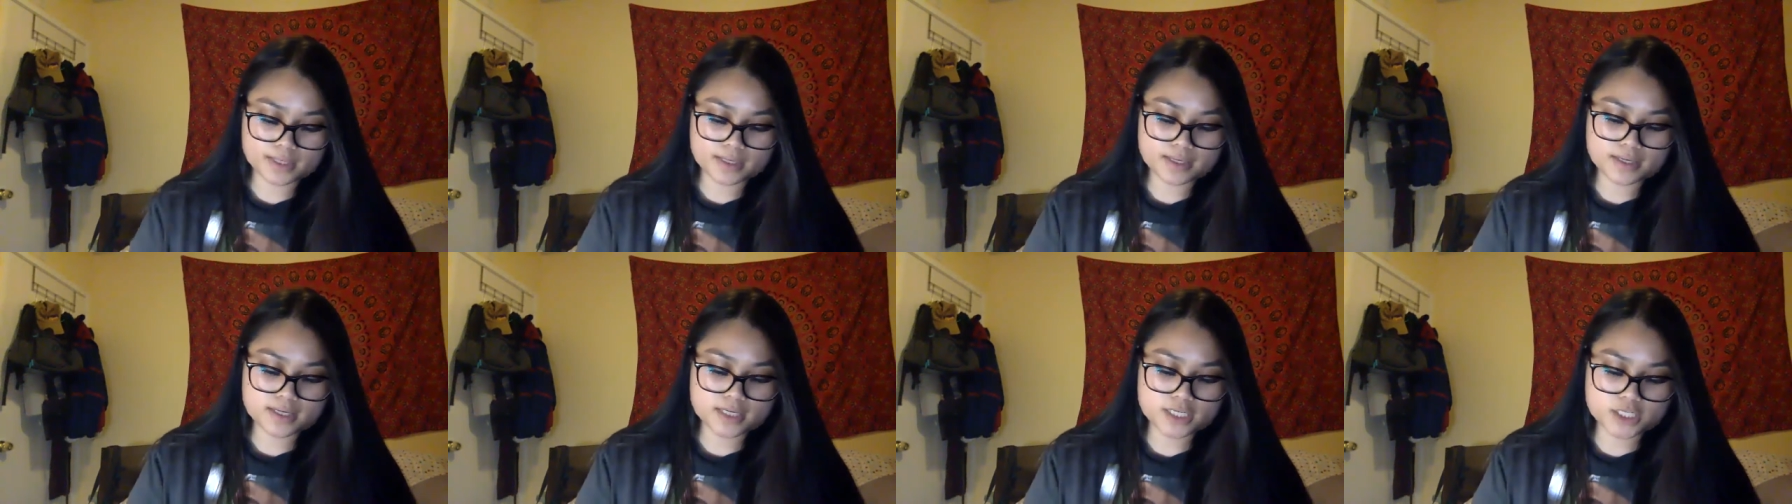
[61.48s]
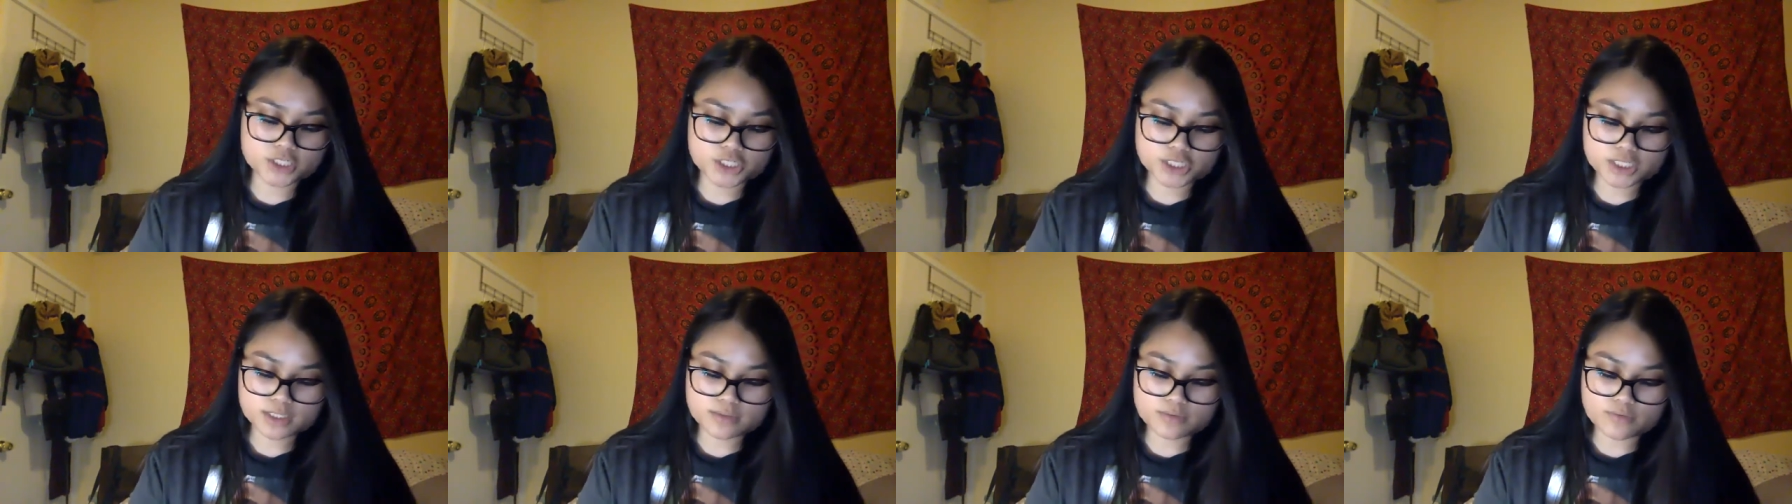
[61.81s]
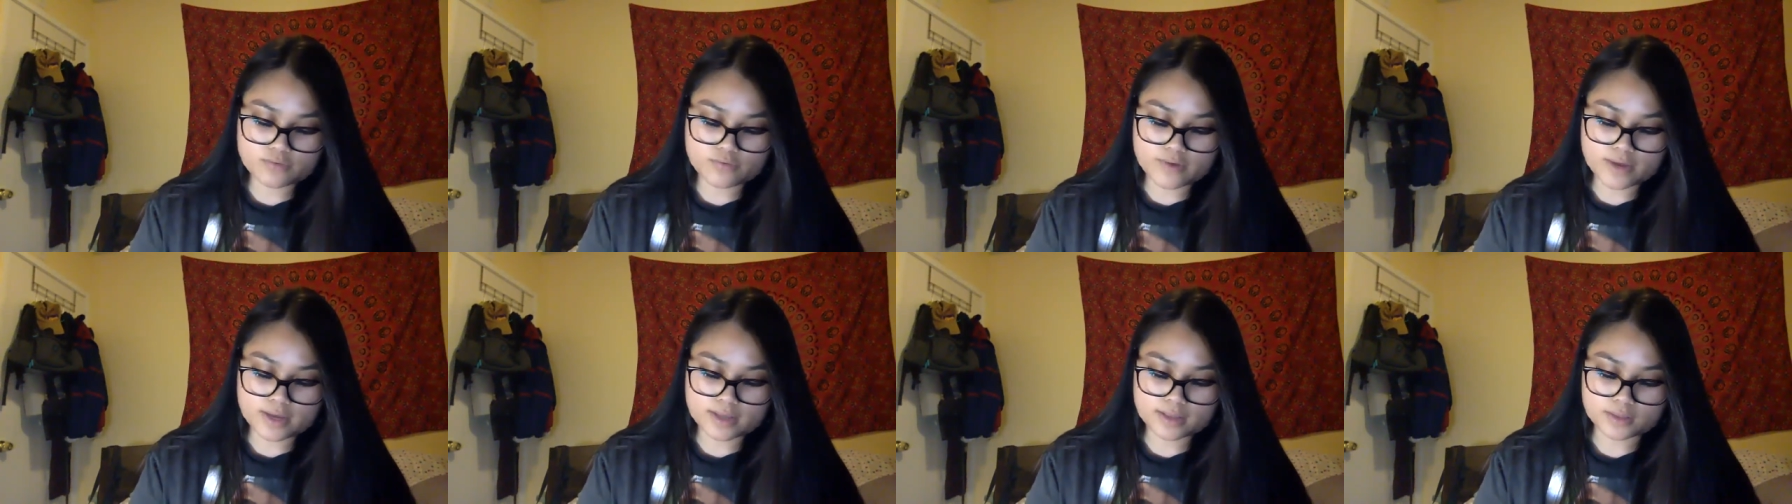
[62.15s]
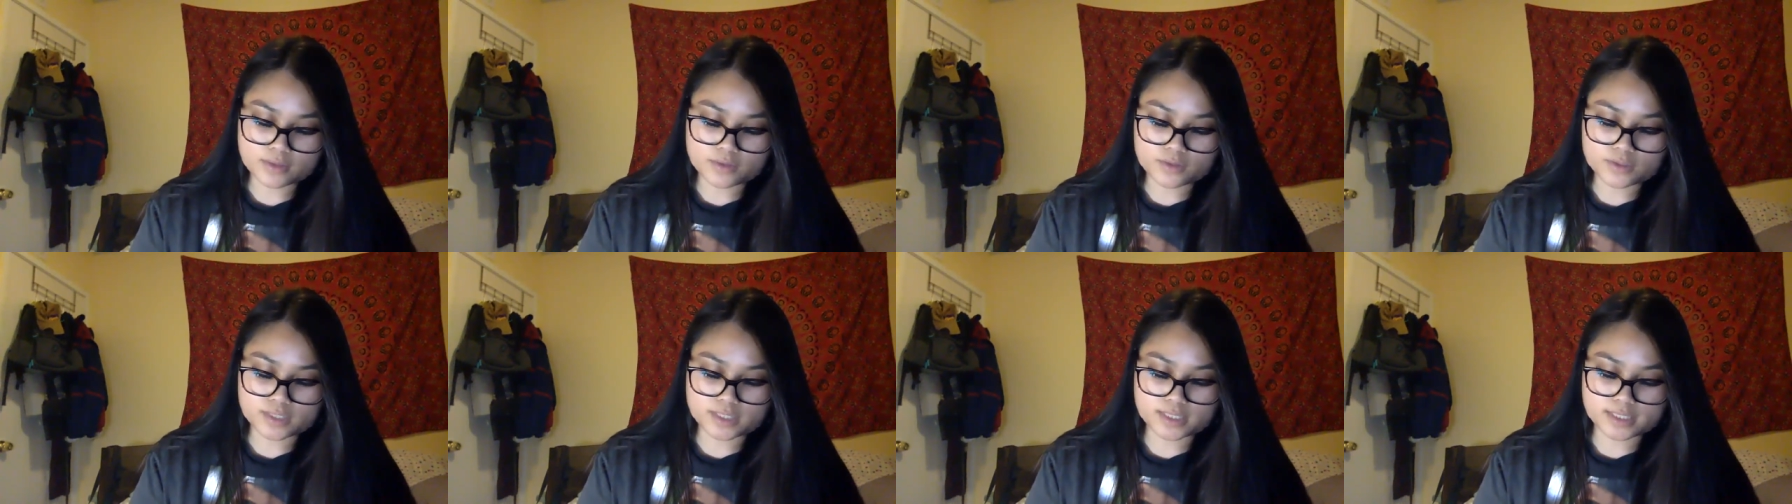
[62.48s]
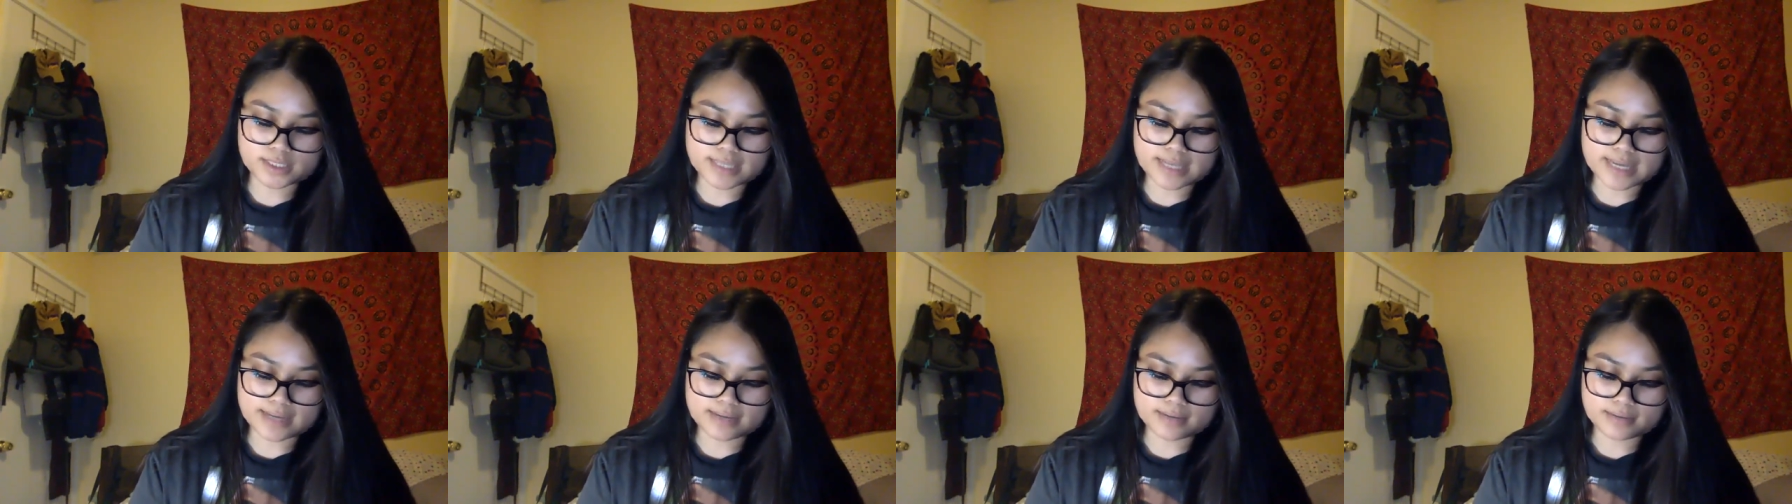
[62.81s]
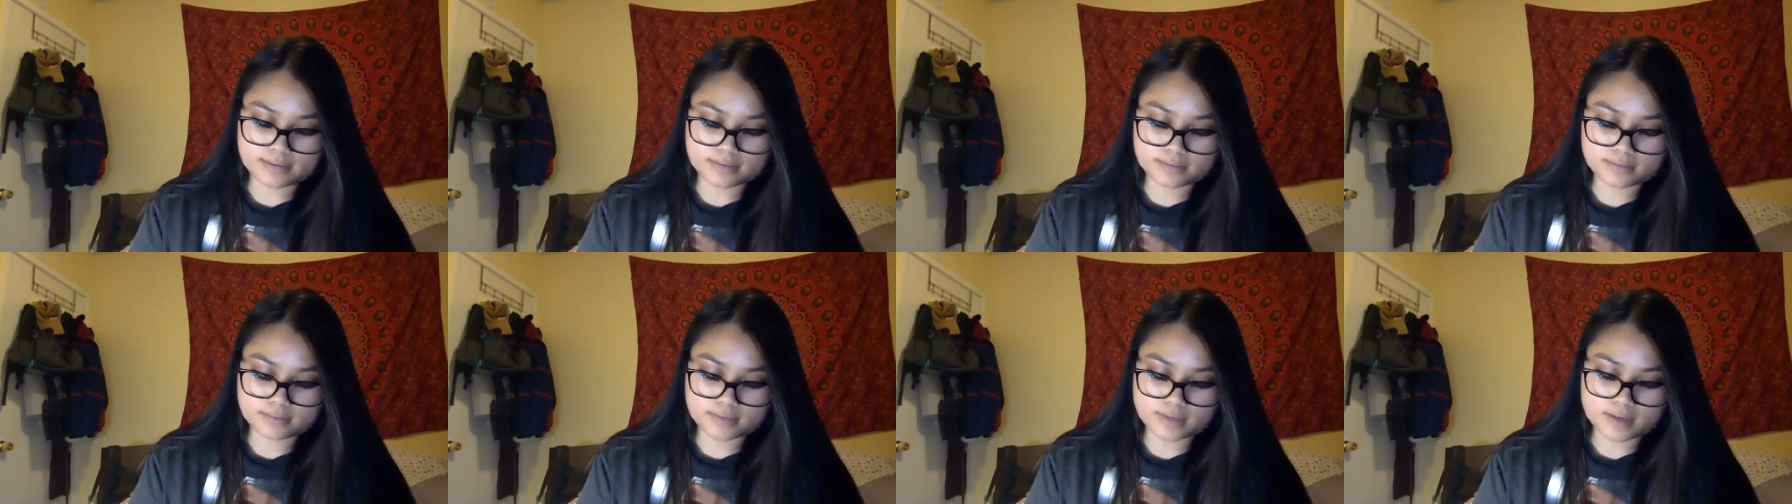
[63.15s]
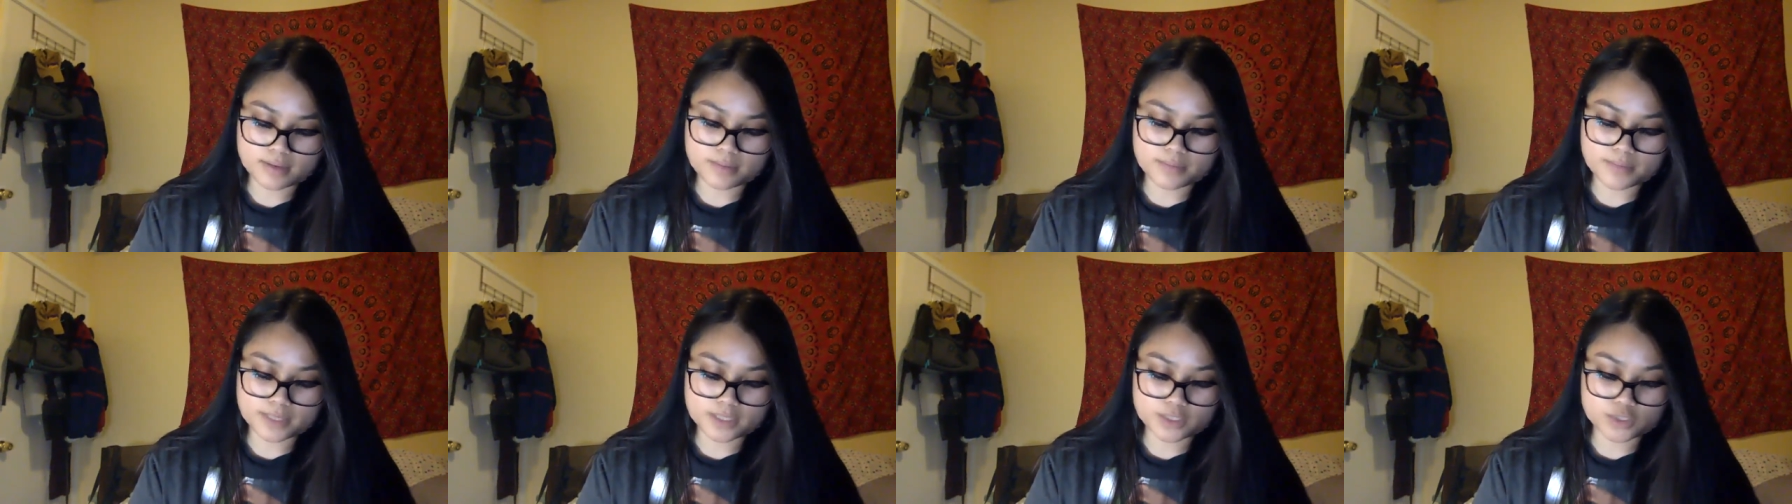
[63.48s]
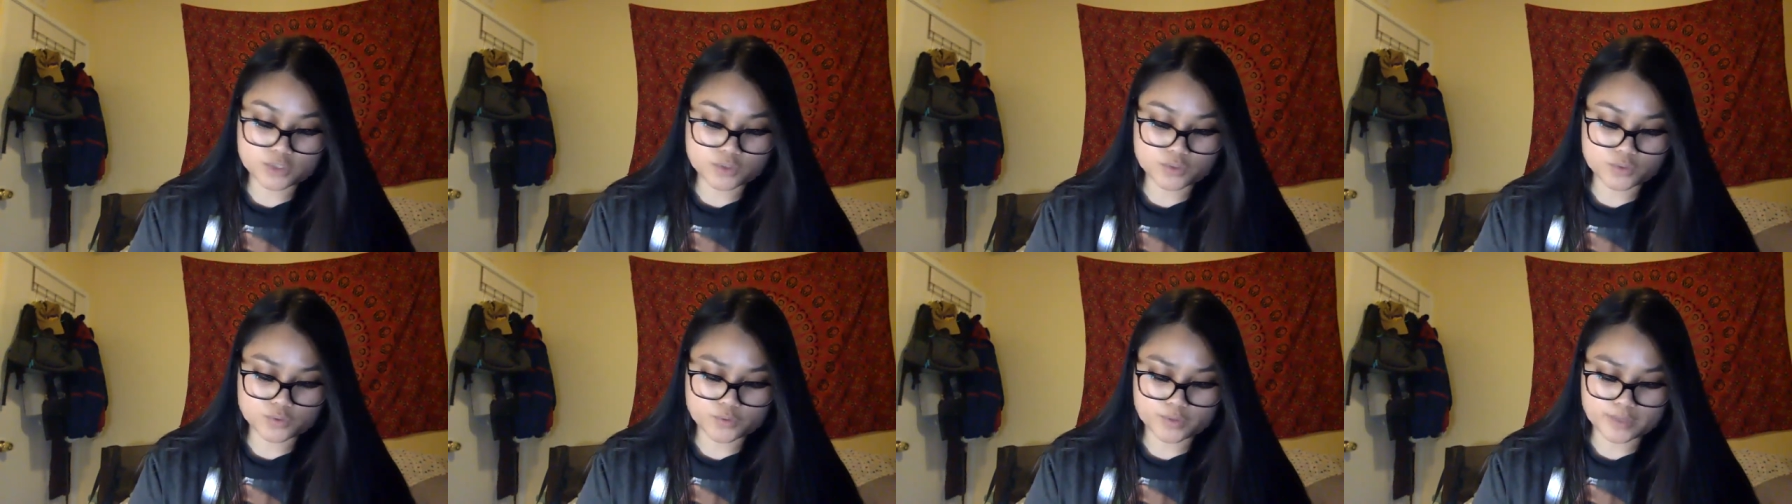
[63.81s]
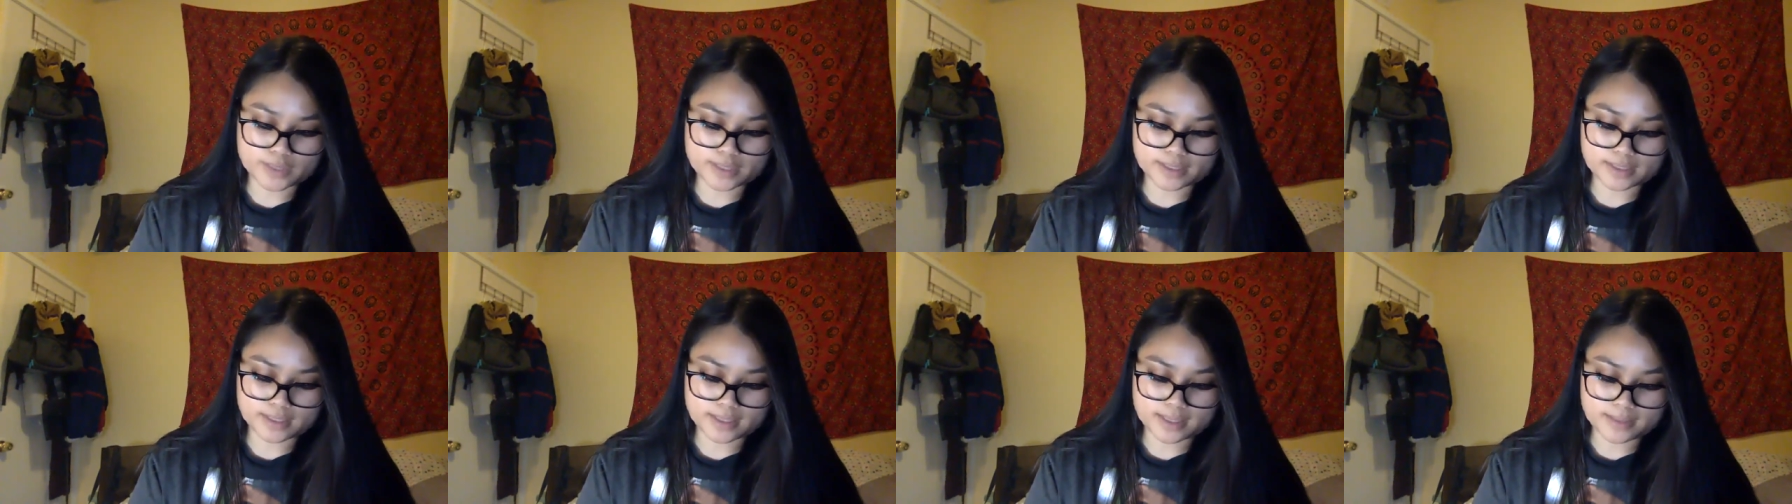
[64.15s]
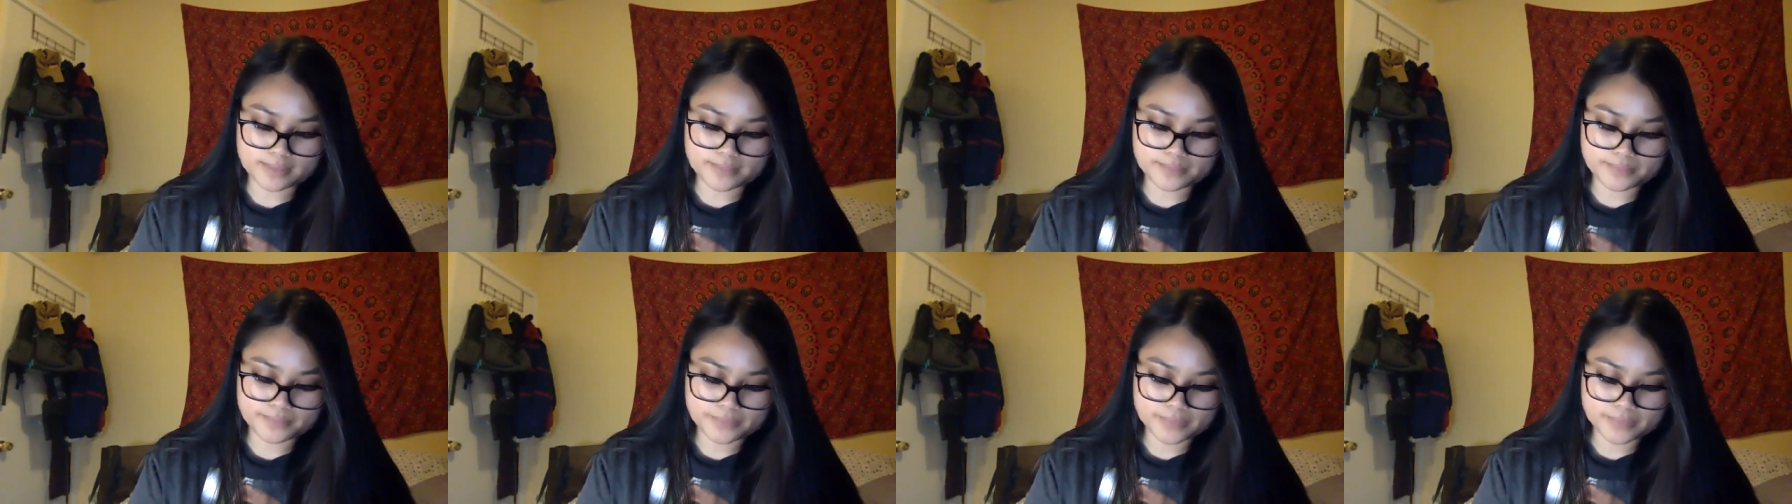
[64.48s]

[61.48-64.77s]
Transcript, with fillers: He's just a friend, Lucy said, a bit too quickly,